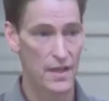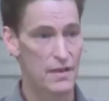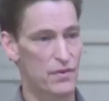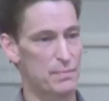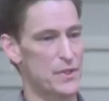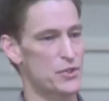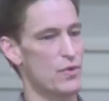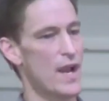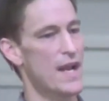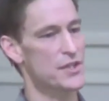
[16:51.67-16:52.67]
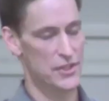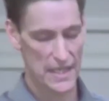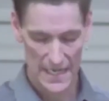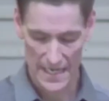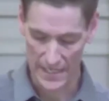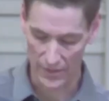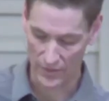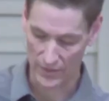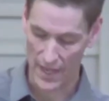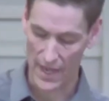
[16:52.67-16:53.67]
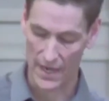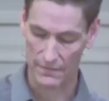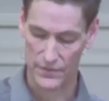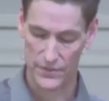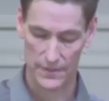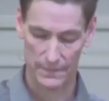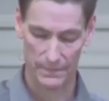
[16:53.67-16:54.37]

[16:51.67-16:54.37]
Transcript: from the trash in our lives.